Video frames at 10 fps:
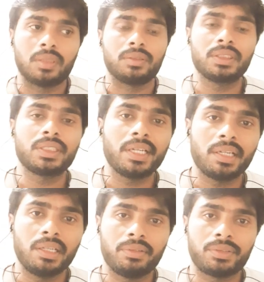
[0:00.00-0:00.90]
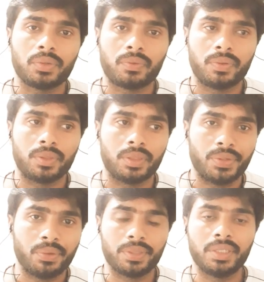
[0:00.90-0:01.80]
just get a list of
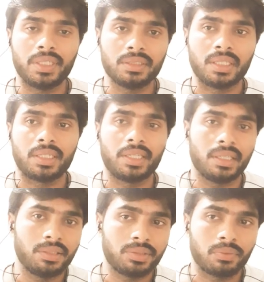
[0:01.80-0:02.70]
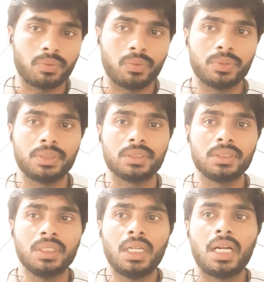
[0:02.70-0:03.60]
universities and get a list of
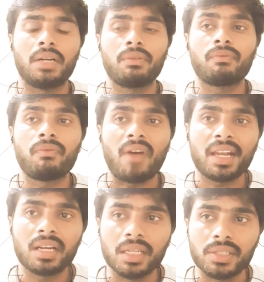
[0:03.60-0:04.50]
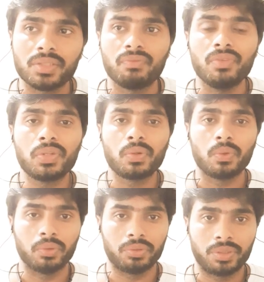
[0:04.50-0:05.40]
courses and finalize which
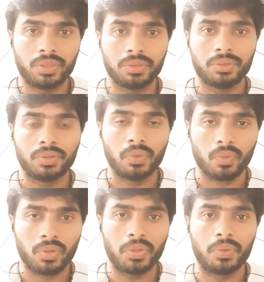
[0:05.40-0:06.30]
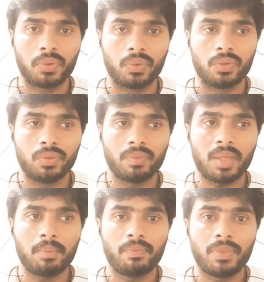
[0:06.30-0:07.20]
course you want to go.
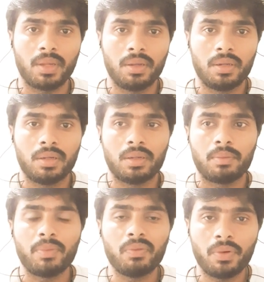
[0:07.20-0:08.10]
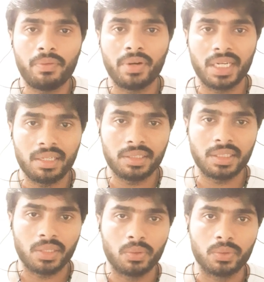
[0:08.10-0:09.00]
Before finalizing
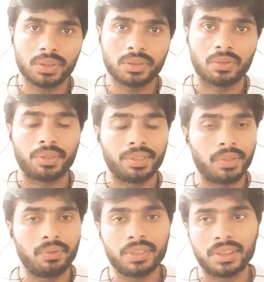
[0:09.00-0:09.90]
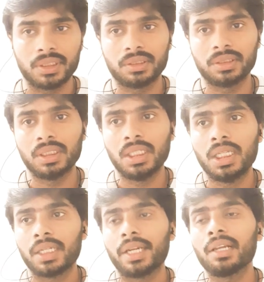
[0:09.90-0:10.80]
the course or the universities,
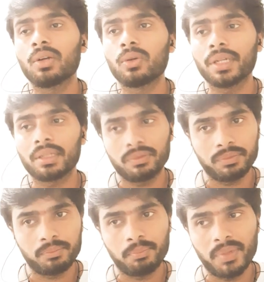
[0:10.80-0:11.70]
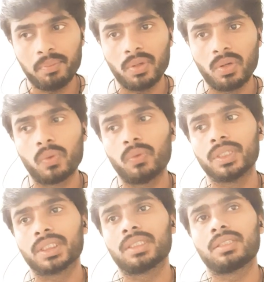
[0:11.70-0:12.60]
get a contact of people who
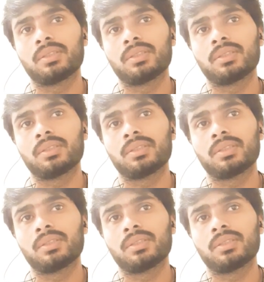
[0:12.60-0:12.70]
are